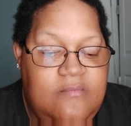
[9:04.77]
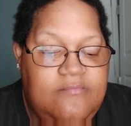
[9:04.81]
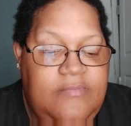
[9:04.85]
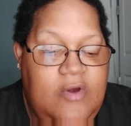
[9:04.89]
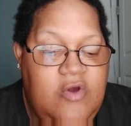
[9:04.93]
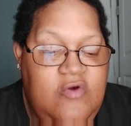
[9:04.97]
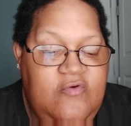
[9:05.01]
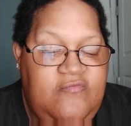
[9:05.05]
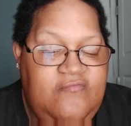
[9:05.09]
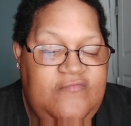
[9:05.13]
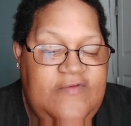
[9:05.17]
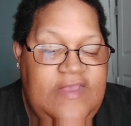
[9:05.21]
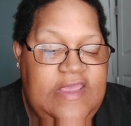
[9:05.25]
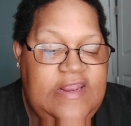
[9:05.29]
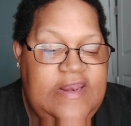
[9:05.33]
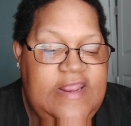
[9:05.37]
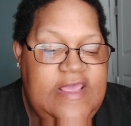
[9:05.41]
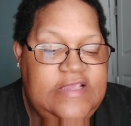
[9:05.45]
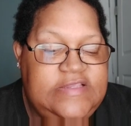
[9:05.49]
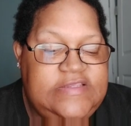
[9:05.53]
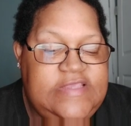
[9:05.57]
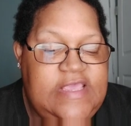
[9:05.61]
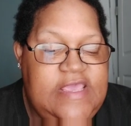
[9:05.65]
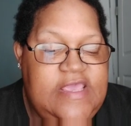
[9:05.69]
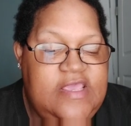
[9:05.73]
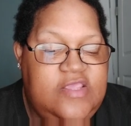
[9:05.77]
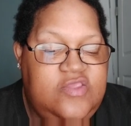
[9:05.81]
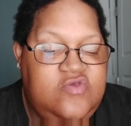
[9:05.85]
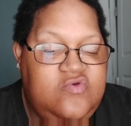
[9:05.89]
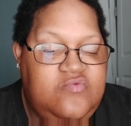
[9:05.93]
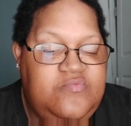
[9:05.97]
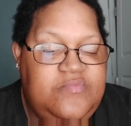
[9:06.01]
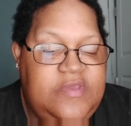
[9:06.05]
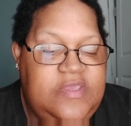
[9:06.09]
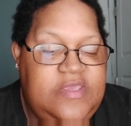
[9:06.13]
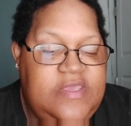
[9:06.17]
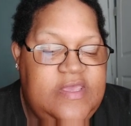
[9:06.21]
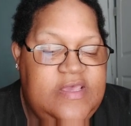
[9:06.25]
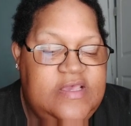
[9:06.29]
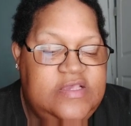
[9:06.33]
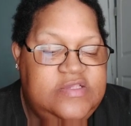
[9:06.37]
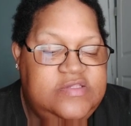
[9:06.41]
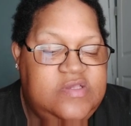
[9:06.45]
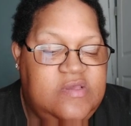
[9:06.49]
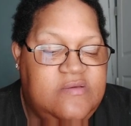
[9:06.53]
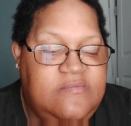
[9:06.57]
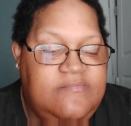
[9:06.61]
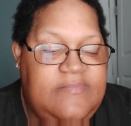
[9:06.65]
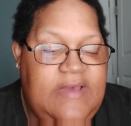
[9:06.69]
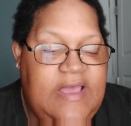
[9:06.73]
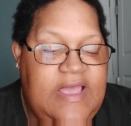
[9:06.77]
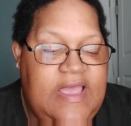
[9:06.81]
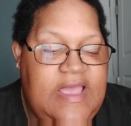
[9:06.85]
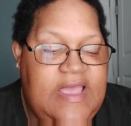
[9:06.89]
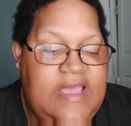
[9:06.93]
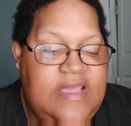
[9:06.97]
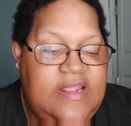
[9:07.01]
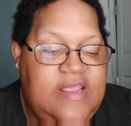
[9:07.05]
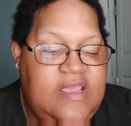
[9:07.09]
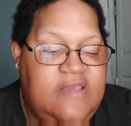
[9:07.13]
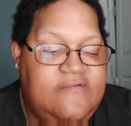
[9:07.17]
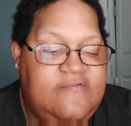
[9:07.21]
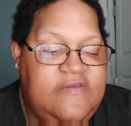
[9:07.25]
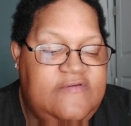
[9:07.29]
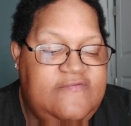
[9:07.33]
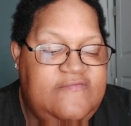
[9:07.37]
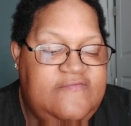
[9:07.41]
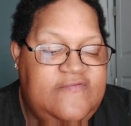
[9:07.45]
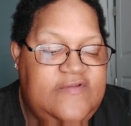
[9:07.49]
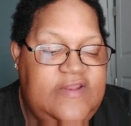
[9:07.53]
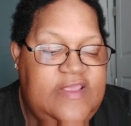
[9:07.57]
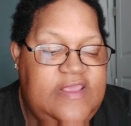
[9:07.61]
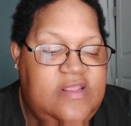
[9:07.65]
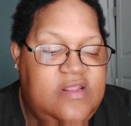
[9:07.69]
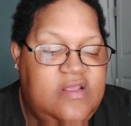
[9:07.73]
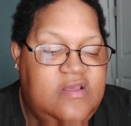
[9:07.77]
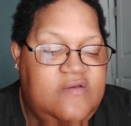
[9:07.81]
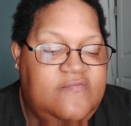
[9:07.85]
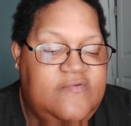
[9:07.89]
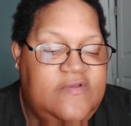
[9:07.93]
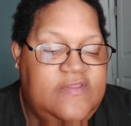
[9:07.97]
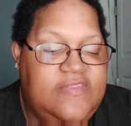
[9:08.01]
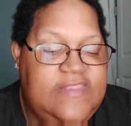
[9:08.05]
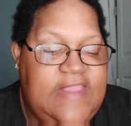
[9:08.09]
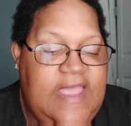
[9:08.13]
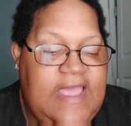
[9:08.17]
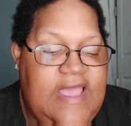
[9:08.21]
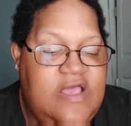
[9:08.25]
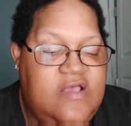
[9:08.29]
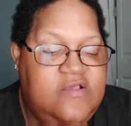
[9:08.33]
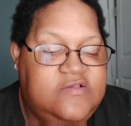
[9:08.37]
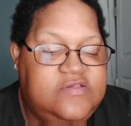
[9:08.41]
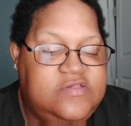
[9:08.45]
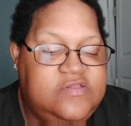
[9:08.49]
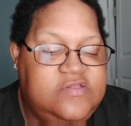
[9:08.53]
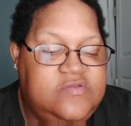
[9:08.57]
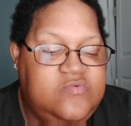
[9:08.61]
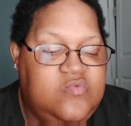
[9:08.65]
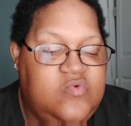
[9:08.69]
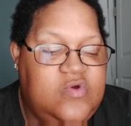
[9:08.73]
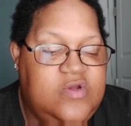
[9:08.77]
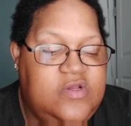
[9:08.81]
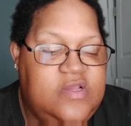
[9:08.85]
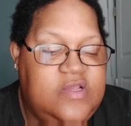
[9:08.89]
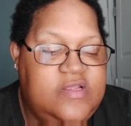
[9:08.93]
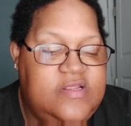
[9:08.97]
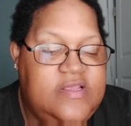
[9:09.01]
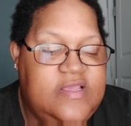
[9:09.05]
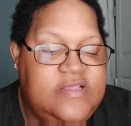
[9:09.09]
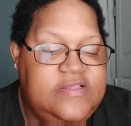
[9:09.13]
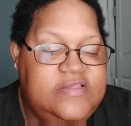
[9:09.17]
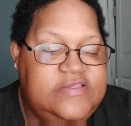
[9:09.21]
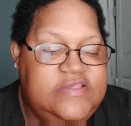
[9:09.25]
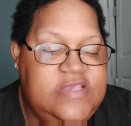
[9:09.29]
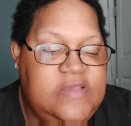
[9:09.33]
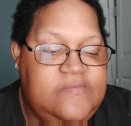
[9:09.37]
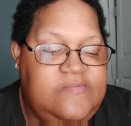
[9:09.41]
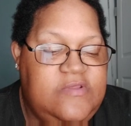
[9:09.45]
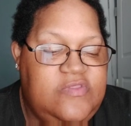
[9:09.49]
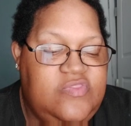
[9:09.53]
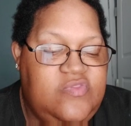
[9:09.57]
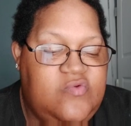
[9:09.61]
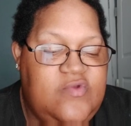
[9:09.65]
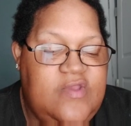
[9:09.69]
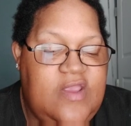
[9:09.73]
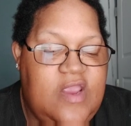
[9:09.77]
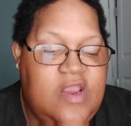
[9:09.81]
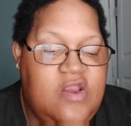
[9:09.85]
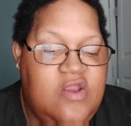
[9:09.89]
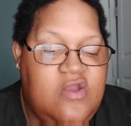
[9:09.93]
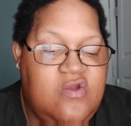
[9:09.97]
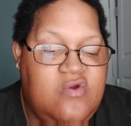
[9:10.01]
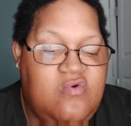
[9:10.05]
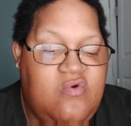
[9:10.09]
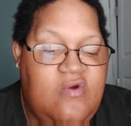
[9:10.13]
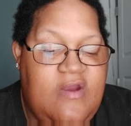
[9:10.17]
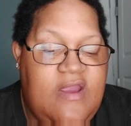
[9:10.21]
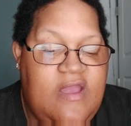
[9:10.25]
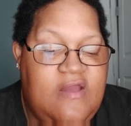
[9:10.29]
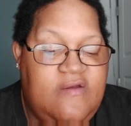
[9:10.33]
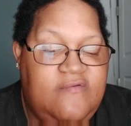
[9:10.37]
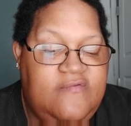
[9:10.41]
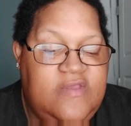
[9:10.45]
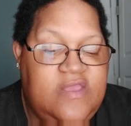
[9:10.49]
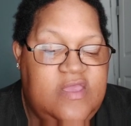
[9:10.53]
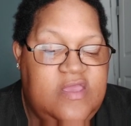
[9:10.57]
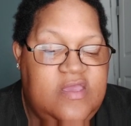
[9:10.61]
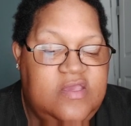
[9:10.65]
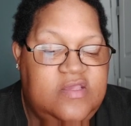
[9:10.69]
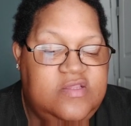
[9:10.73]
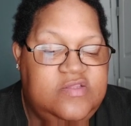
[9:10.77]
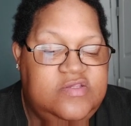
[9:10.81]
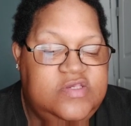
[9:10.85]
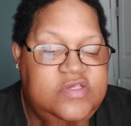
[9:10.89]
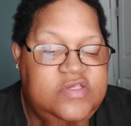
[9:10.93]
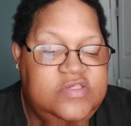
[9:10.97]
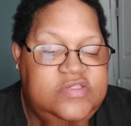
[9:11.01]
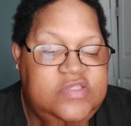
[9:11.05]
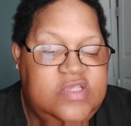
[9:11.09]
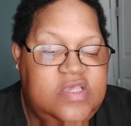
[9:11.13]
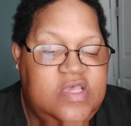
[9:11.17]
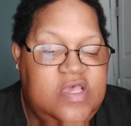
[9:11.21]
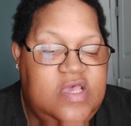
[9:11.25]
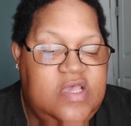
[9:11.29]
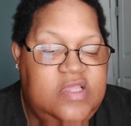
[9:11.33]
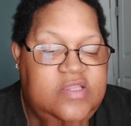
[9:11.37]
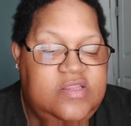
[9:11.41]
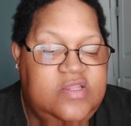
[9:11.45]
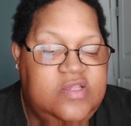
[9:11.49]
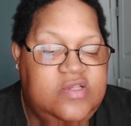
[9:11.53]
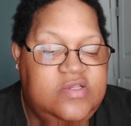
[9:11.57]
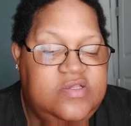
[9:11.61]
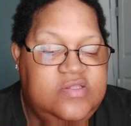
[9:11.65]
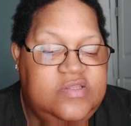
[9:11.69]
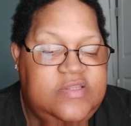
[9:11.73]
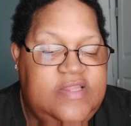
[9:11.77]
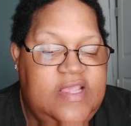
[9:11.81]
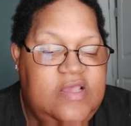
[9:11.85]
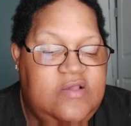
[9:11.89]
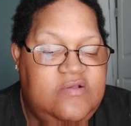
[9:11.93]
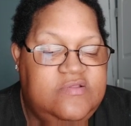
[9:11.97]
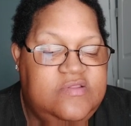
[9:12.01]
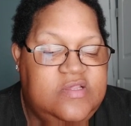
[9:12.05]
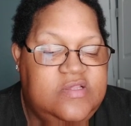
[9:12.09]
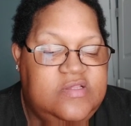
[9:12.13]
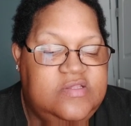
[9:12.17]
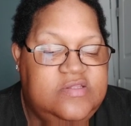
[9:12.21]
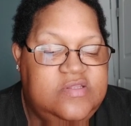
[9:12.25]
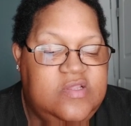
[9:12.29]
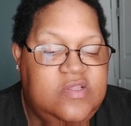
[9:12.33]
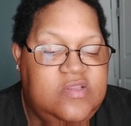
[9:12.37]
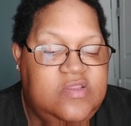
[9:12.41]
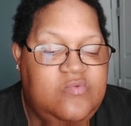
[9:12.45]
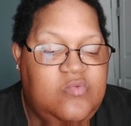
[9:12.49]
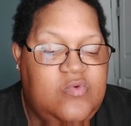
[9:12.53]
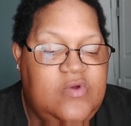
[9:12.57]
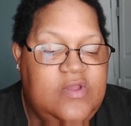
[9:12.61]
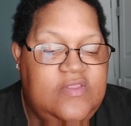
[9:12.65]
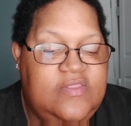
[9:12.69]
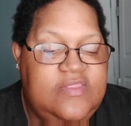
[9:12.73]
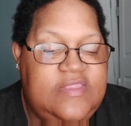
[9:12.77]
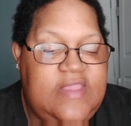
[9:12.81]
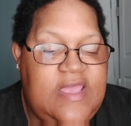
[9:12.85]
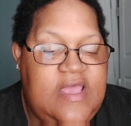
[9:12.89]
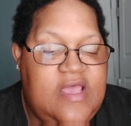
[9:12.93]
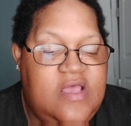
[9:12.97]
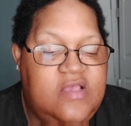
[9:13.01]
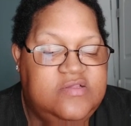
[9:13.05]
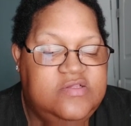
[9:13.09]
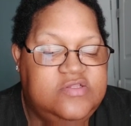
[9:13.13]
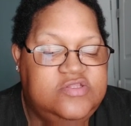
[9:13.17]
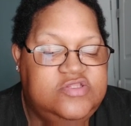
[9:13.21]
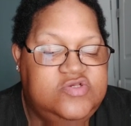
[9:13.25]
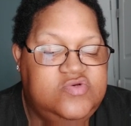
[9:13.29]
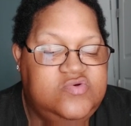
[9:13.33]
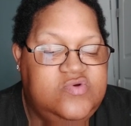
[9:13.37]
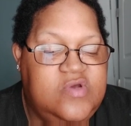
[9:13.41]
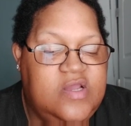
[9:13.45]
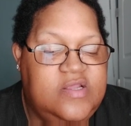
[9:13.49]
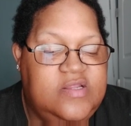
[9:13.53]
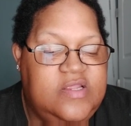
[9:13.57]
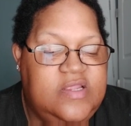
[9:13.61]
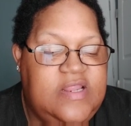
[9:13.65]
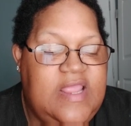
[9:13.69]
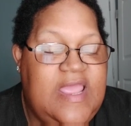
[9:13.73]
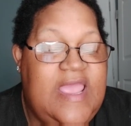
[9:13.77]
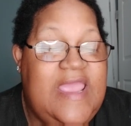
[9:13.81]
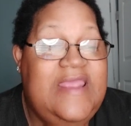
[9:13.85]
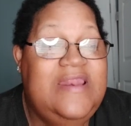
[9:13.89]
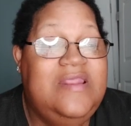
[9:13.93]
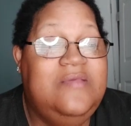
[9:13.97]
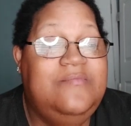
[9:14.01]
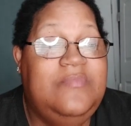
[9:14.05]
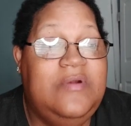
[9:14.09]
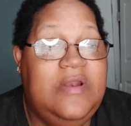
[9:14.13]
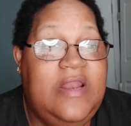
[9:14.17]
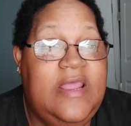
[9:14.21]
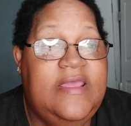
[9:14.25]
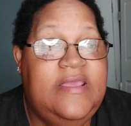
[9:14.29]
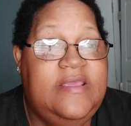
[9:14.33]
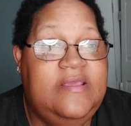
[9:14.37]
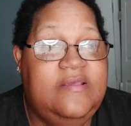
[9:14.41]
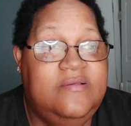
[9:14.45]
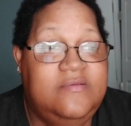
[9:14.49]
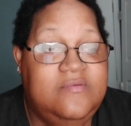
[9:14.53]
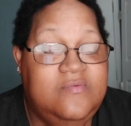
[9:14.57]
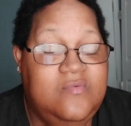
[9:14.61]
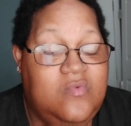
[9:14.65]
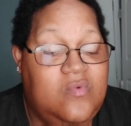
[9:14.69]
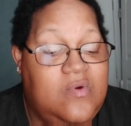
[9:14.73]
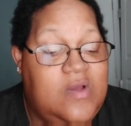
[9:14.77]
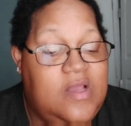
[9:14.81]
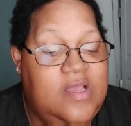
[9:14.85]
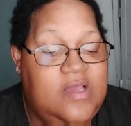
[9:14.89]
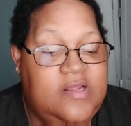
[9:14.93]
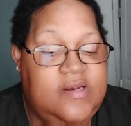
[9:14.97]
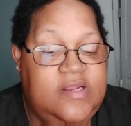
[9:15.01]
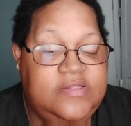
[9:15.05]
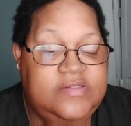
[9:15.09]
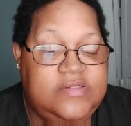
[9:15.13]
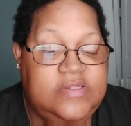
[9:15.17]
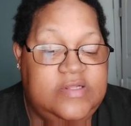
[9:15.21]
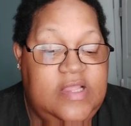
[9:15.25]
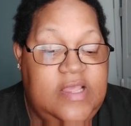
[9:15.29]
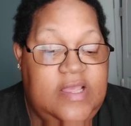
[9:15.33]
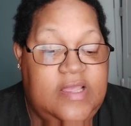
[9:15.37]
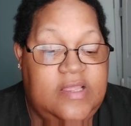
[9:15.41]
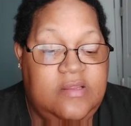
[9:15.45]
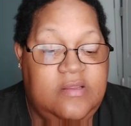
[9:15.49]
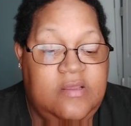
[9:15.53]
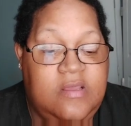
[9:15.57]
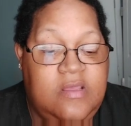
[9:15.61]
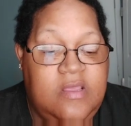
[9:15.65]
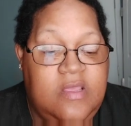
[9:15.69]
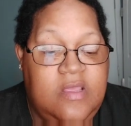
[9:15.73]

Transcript: Both FedEx and UPS combined have a fleet of 1,173 aircraft, just under Delta's 1,280 planes. Wow, that's a lot.